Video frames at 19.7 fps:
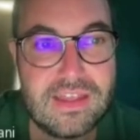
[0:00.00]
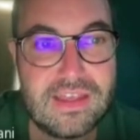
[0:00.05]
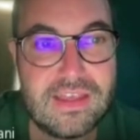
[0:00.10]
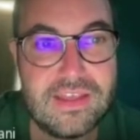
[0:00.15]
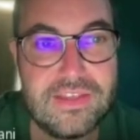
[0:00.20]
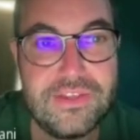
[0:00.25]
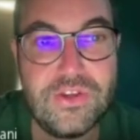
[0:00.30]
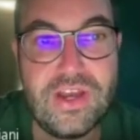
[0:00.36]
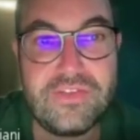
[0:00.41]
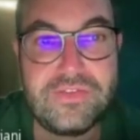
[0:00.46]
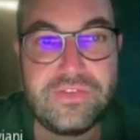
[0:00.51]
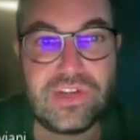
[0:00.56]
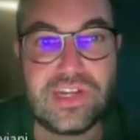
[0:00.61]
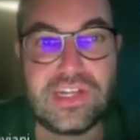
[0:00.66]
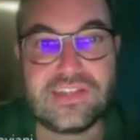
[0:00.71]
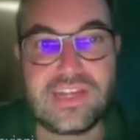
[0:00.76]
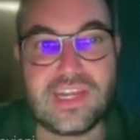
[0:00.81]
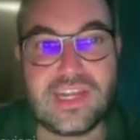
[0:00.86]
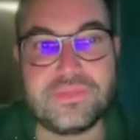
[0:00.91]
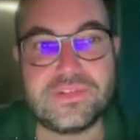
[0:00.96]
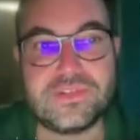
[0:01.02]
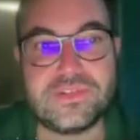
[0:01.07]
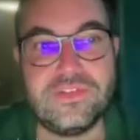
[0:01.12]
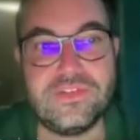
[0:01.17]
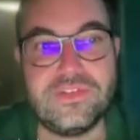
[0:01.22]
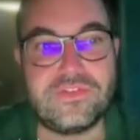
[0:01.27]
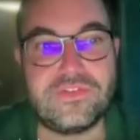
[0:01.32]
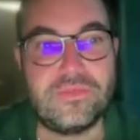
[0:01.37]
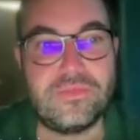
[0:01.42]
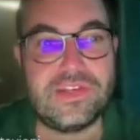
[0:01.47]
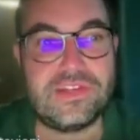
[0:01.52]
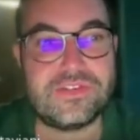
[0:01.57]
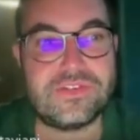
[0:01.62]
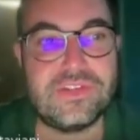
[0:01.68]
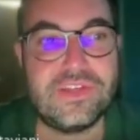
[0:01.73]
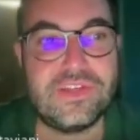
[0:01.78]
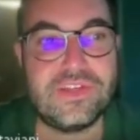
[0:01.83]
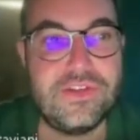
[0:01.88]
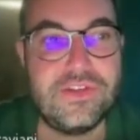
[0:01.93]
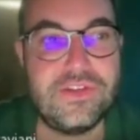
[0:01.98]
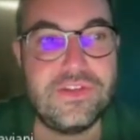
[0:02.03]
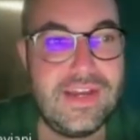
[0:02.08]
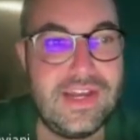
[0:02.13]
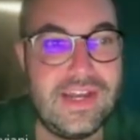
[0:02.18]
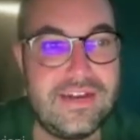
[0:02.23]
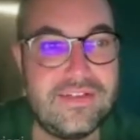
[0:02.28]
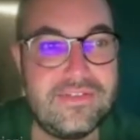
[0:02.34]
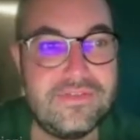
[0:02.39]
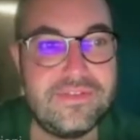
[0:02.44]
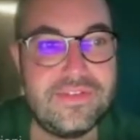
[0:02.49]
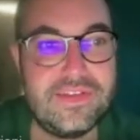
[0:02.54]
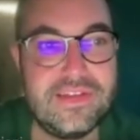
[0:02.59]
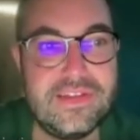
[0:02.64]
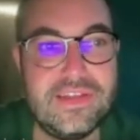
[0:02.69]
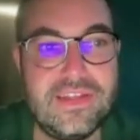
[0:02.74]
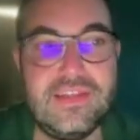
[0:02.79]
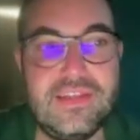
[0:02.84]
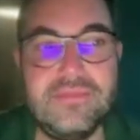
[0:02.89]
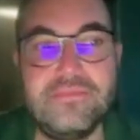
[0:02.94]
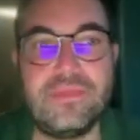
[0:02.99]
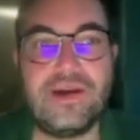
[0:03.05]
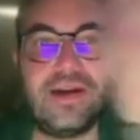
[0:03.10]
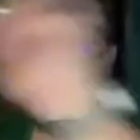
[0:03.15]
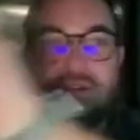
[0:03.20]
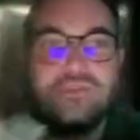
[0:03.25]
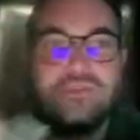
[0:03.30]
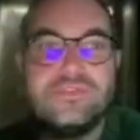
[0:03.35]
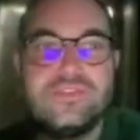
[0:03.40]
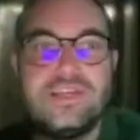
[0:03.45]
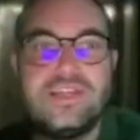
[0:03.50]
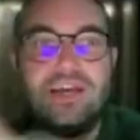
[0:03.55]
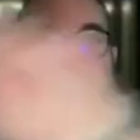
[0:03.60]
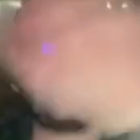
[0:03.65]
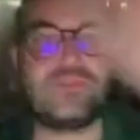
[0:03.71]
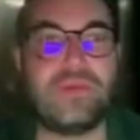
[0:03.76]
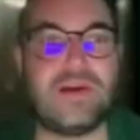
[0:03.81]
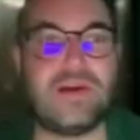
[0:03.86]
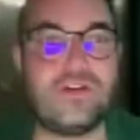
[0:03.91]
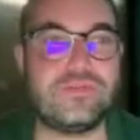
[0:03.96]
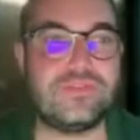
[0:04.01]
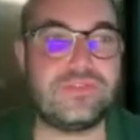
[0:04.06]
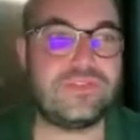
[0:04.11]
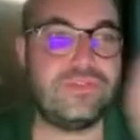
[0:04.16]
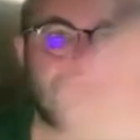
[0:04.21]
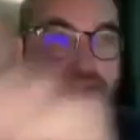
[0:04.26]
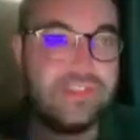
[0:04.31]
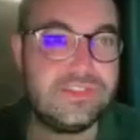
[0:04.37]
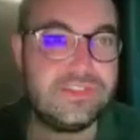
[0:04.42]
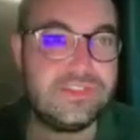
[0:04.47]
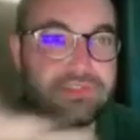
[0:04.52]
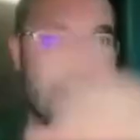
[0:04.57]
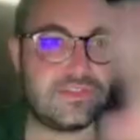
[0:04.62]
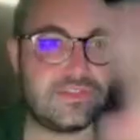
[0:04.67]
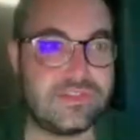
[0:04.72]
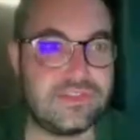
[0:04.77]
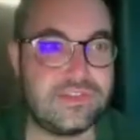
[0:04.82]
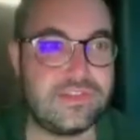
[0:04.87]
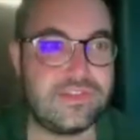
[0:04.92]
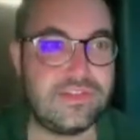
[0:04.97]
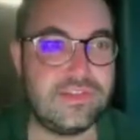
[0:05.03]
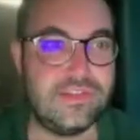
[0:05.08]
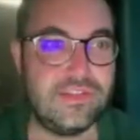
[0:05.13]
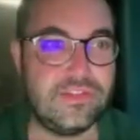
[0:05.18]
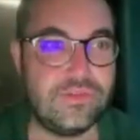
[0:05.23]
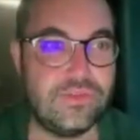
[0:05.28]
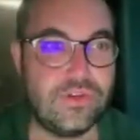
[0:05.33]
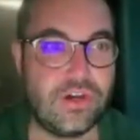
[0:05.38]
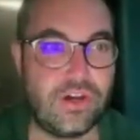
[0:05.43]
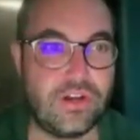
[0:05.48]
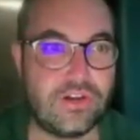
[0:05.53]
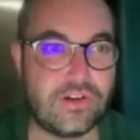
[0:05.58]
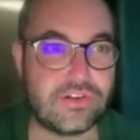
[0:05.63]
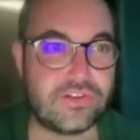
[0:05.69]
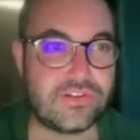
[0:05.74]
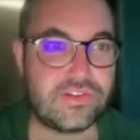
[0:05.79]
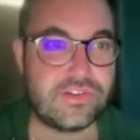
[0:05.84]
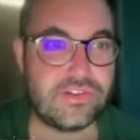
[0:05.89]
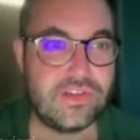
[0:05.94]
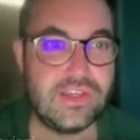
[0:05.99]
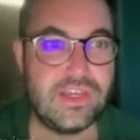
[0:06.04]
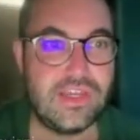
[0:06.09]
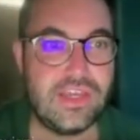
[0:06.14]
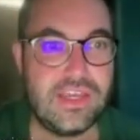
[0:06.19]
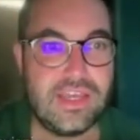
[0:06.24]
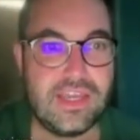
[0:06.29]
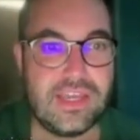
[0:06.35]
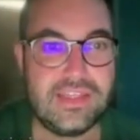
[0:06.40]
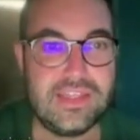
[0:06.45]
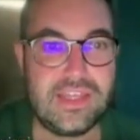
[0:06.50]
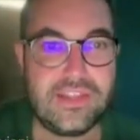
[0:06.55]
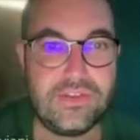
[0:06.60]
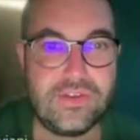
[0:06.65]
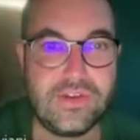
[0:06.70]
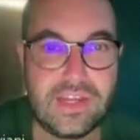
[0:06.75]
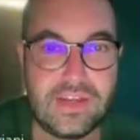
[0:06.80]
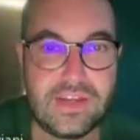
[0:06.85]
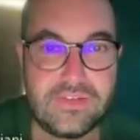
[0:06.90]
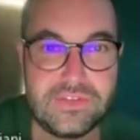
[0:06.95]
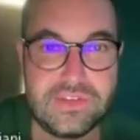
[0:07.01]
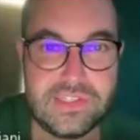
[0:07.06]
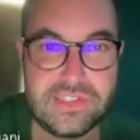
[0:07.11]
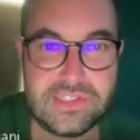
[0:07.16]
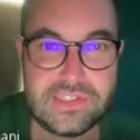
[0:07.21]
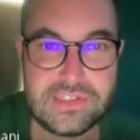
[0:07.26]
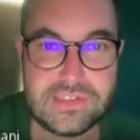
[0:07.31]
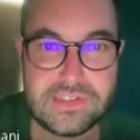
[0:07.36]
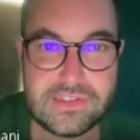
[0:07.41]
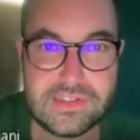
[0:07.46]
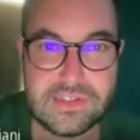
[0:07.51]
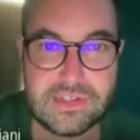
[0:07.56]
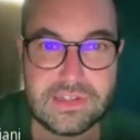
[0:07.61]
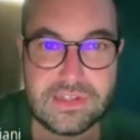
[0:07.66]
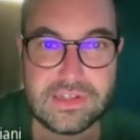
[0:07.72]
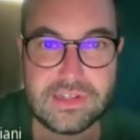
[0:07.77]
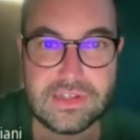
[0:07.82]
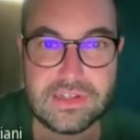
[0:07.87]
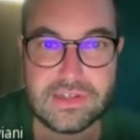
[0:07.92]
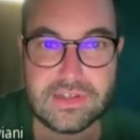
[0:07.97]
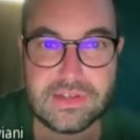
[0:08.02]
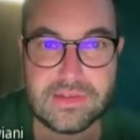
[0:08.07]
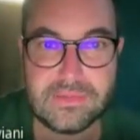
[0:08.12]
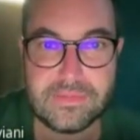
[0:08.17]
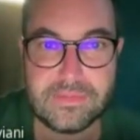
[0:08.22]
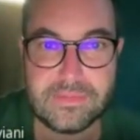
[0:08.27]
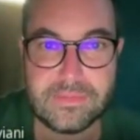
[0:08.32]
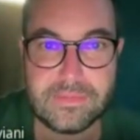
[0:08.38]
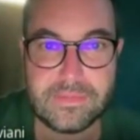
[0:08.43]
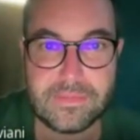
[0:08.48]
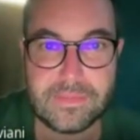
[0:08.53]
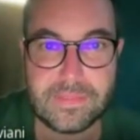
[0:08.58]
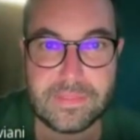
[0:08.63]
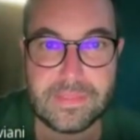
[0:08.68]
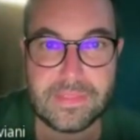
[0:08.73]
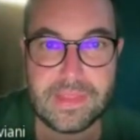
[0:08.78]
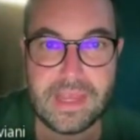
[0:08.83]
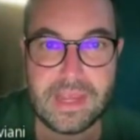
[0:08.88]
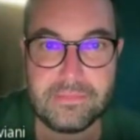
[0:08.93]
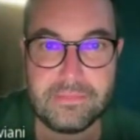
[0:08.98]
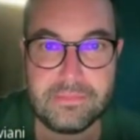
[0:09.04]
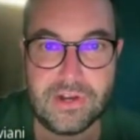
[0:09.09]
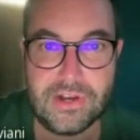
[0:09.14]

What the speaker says: You have 3 types of information. You have inbound and outbound students, the 2 colors, and then you have this number